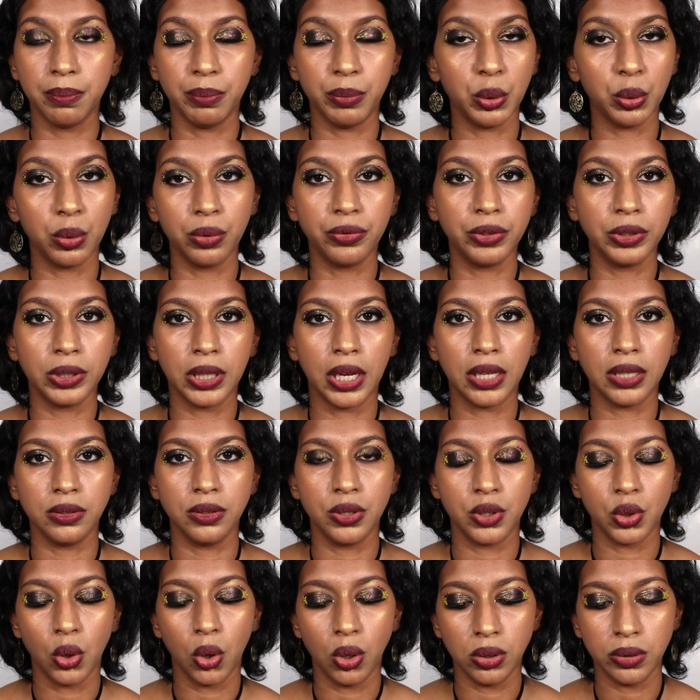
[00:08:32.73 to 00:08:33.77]
beautiful
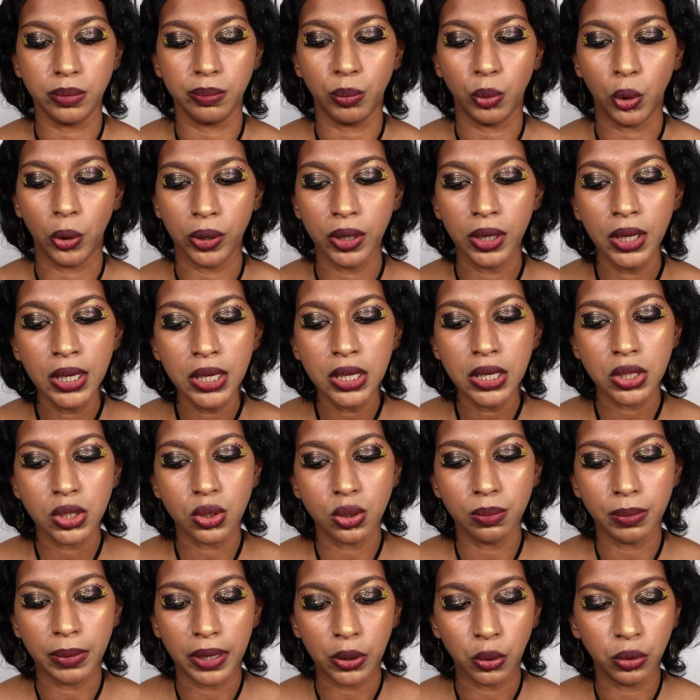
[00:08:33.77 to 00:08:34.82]
colors all the more.
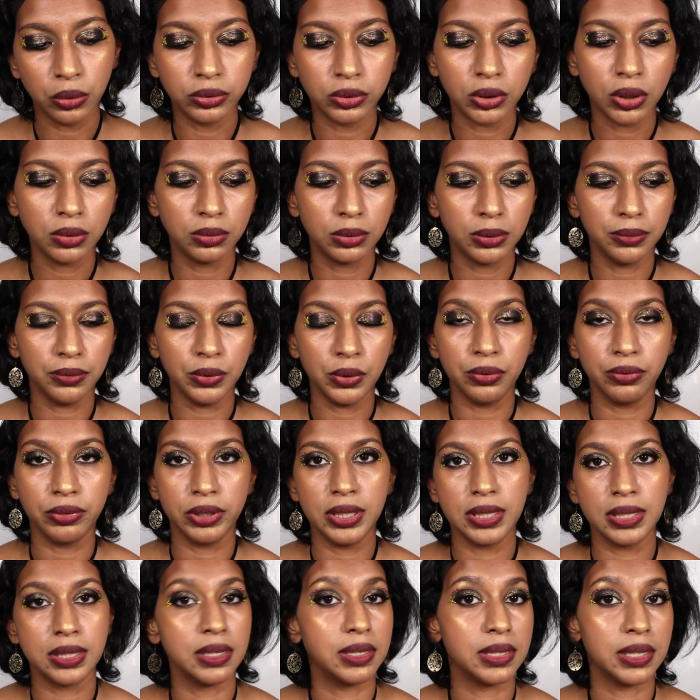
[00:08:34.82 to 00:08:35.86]
So my overall review for
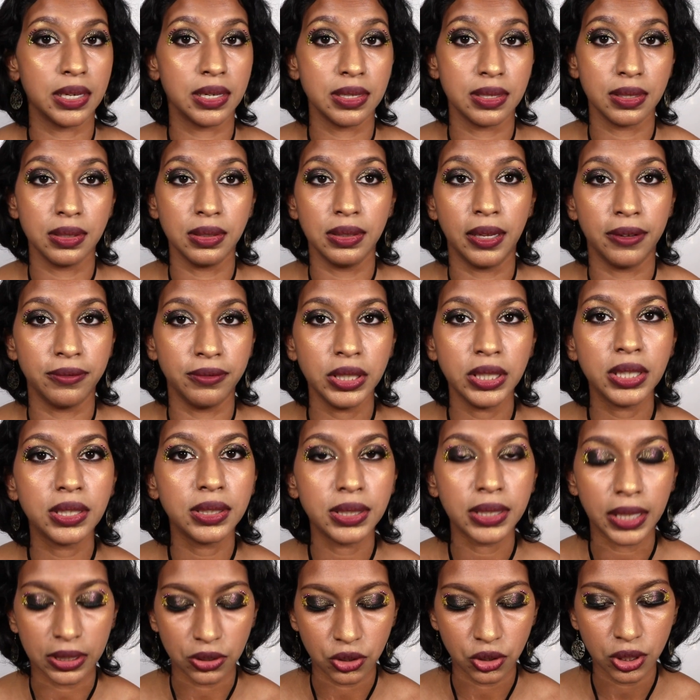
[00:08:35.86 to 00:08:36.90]
this is that it's a lovely
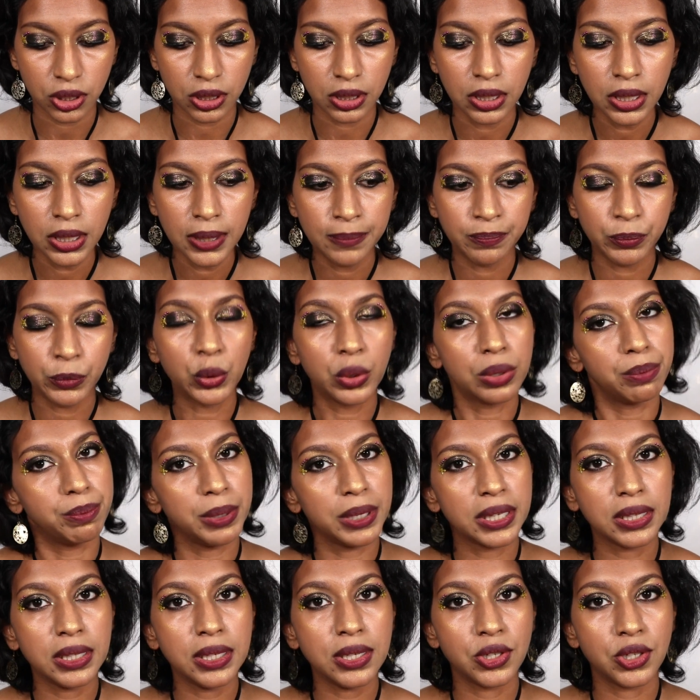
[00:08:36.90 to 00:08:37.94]
collection. You can
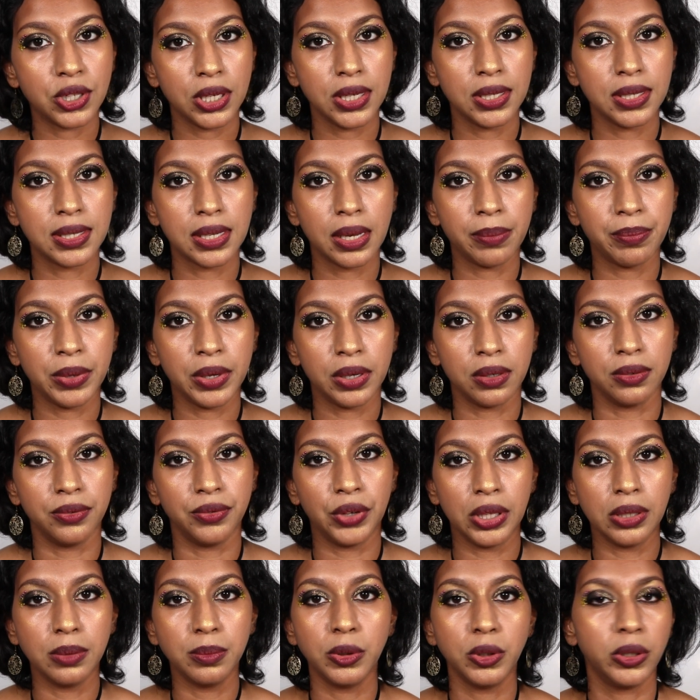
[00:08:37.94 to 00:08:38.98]
pick these shades up. They are
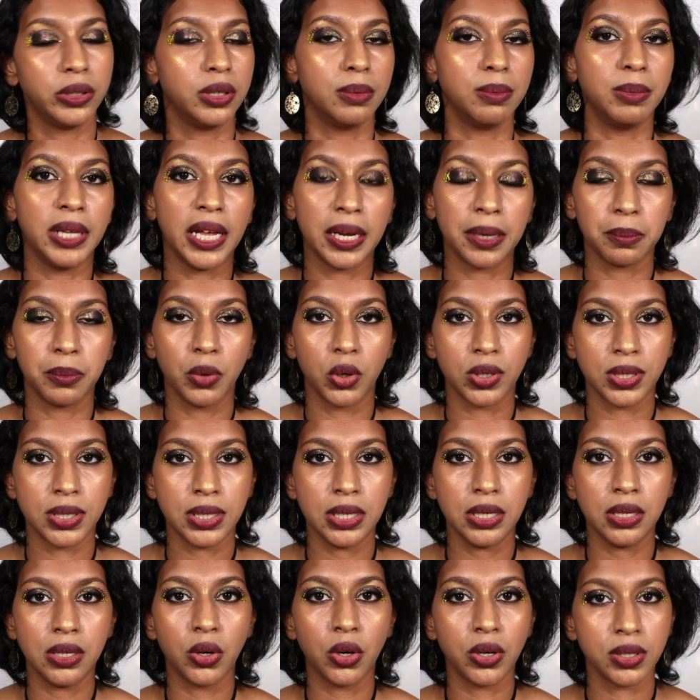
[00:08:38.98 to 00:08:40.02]
available on the Black
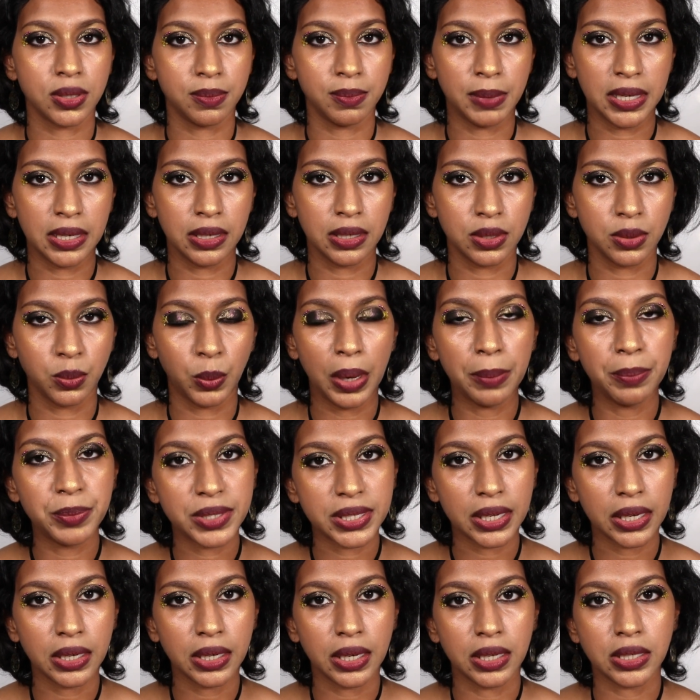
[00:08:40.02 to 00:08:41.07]
Moxie Cosmetics
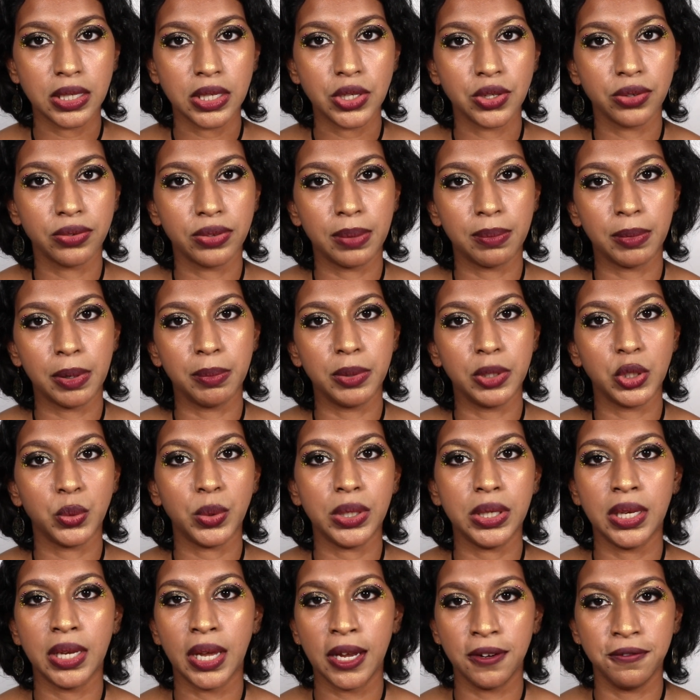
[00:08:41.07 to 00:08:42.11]
website, and each of them are
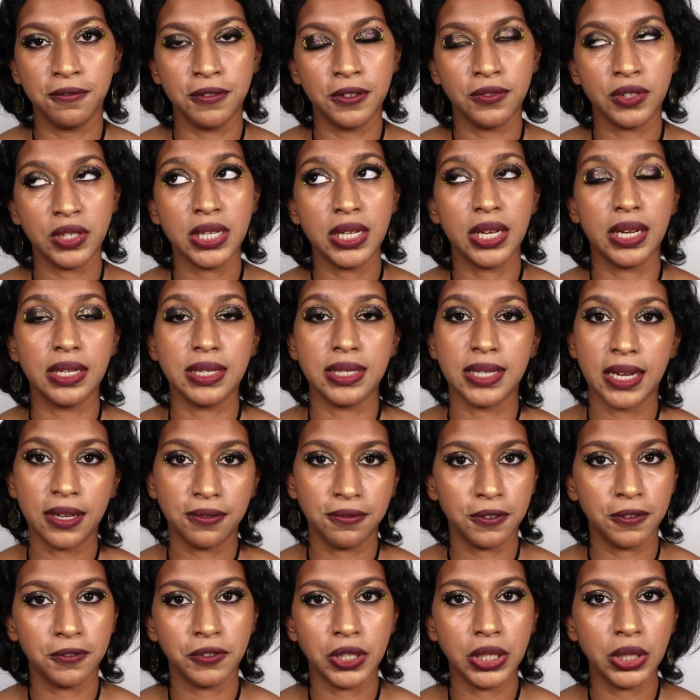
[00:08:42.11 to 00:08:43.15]
between $9.50 and
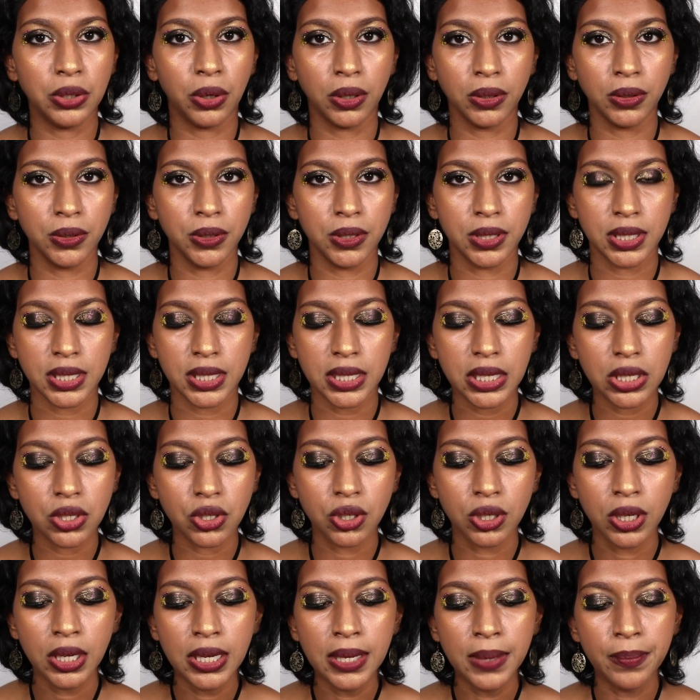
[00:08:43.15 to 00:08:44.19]
$10.50
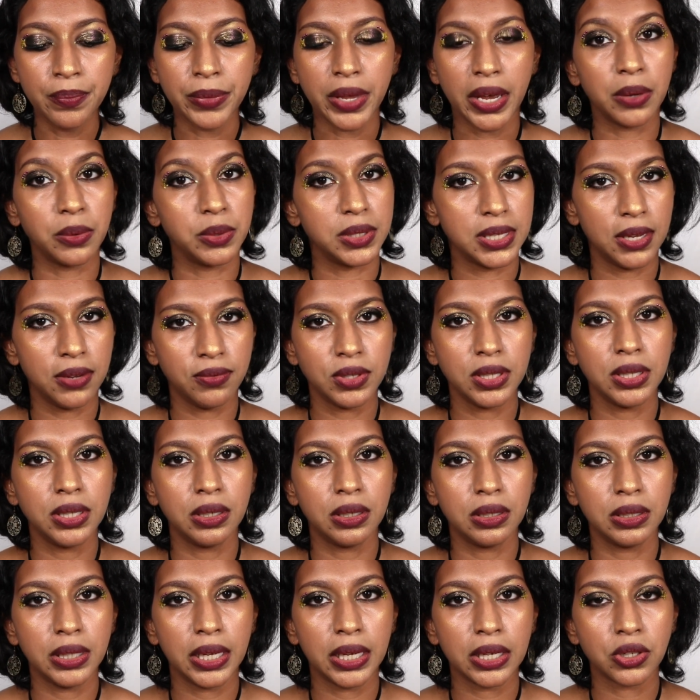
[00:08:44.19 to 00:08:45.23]
each. I was gifted the
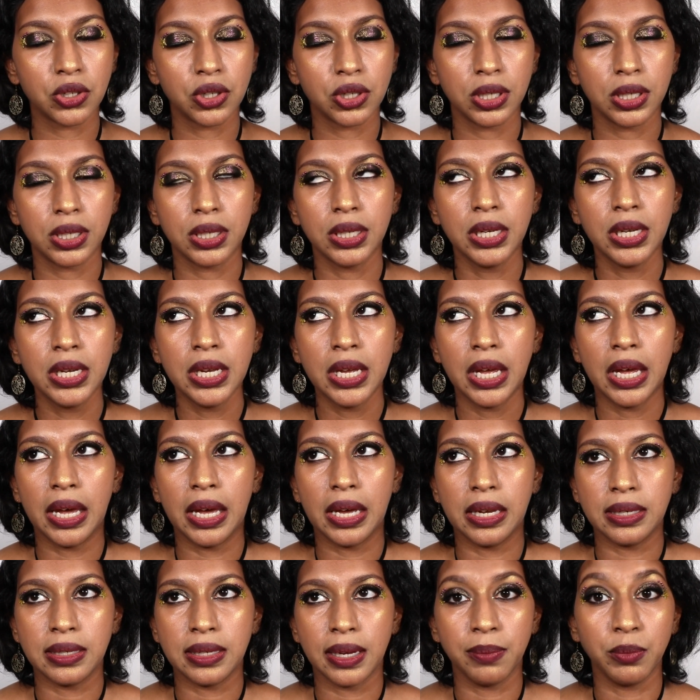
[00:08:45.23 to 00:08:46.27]
collection,
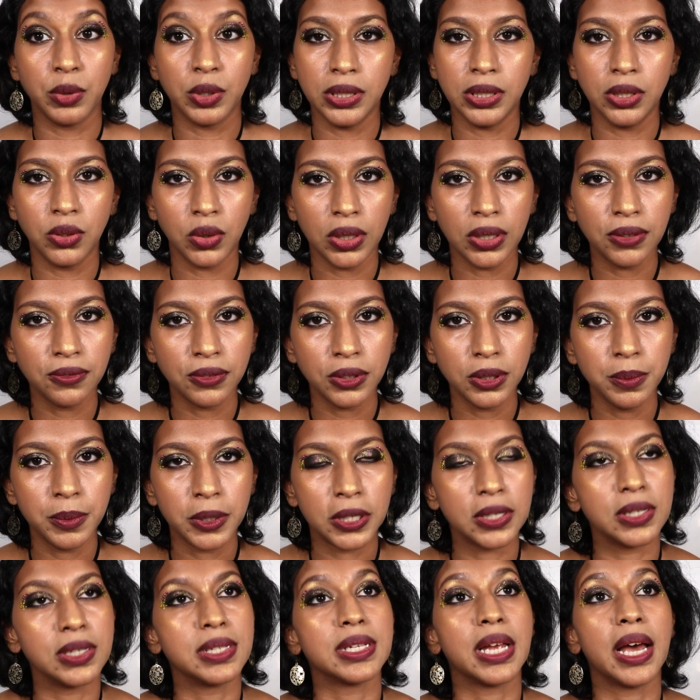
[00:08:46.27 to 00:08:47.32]
and I'm really grateful
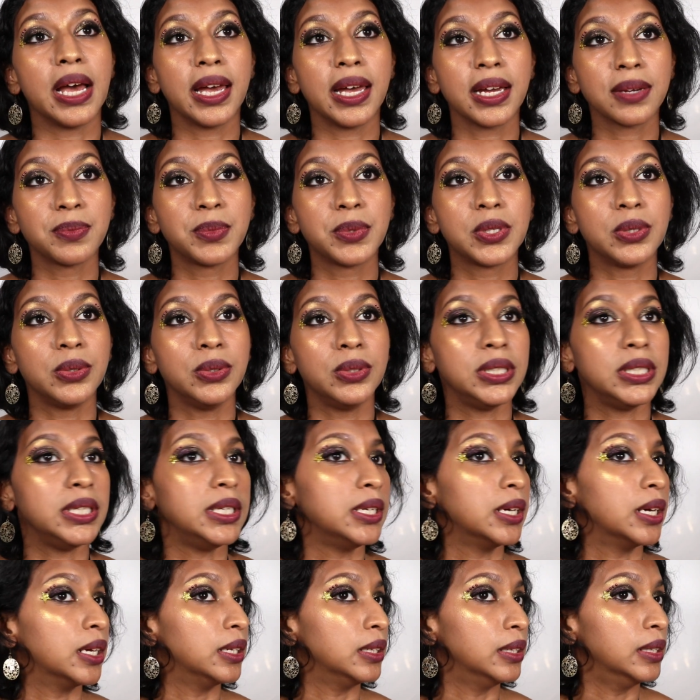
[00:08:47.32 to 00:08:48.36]
because I
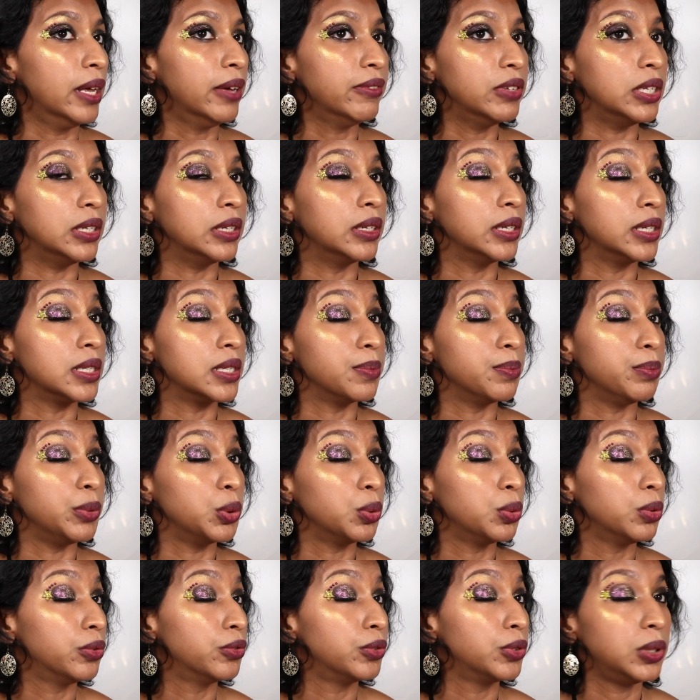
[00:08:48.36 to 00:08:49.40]
absolutely love it. It's
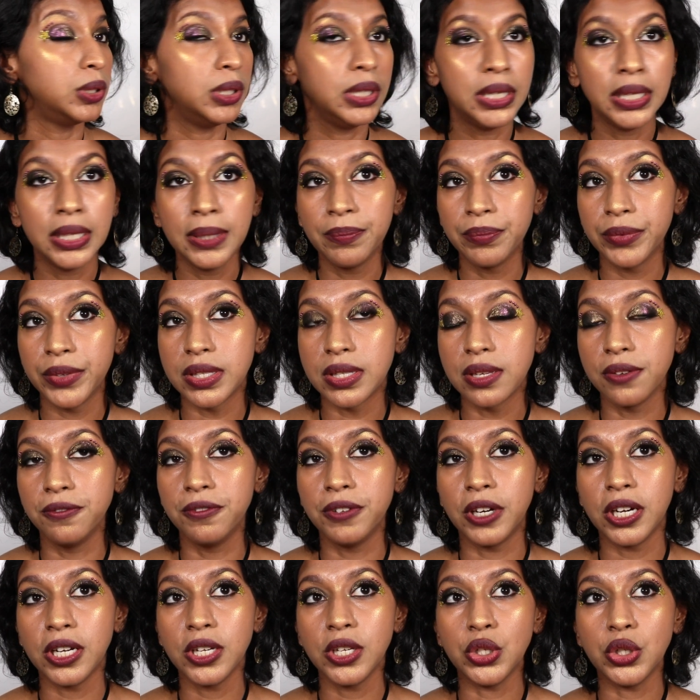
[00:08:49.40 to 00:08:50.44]
beautiful. It's a
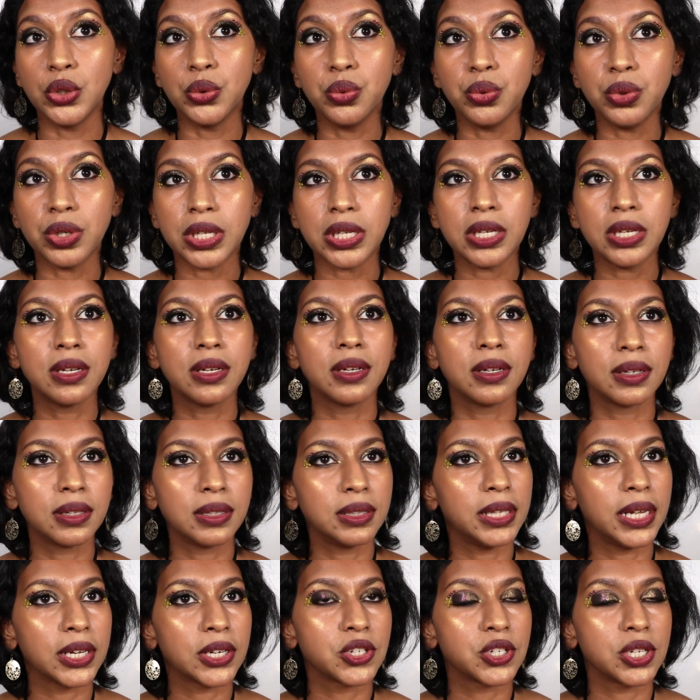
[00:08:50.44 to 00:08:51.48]
very unique
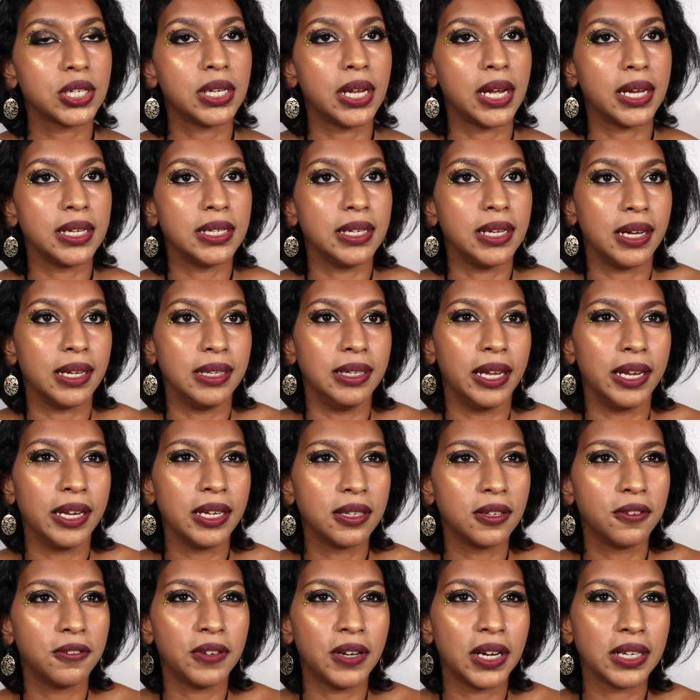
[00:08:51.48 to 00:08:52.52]
collection. I like
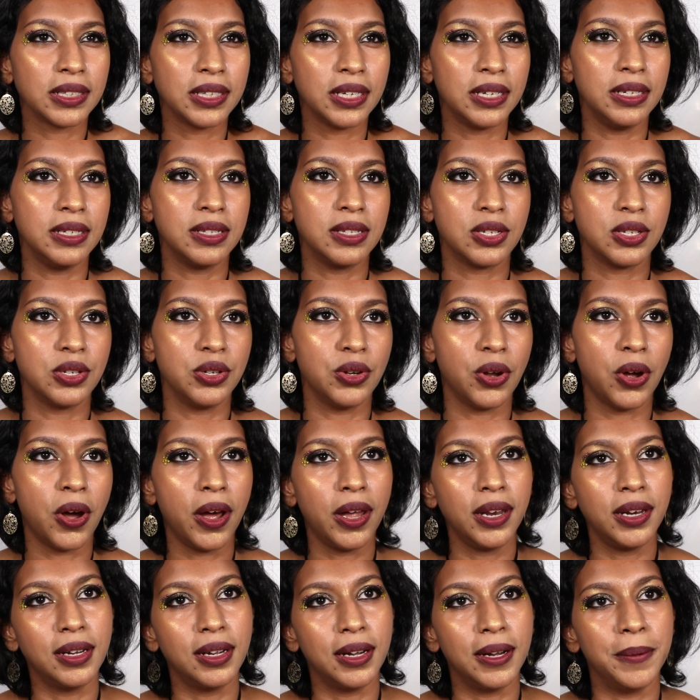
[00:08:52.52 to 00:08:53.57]
the fact that it's
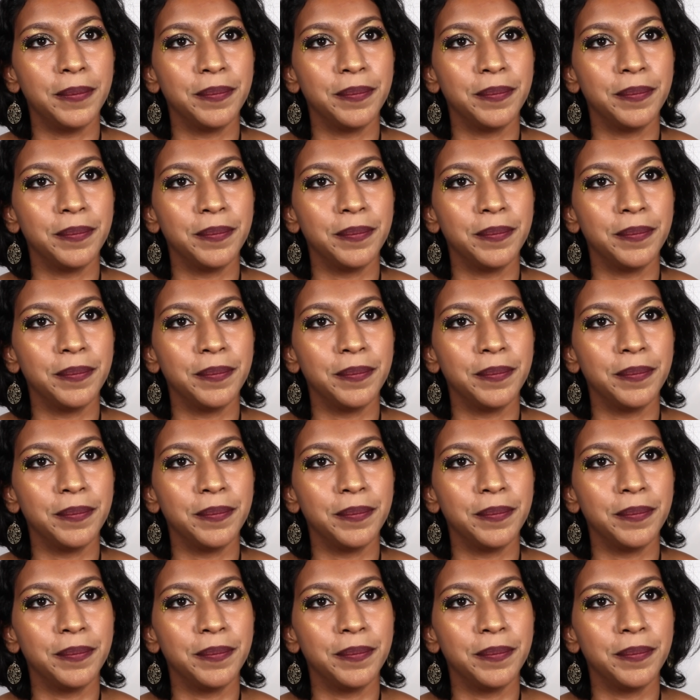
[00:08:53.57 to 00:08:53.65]
not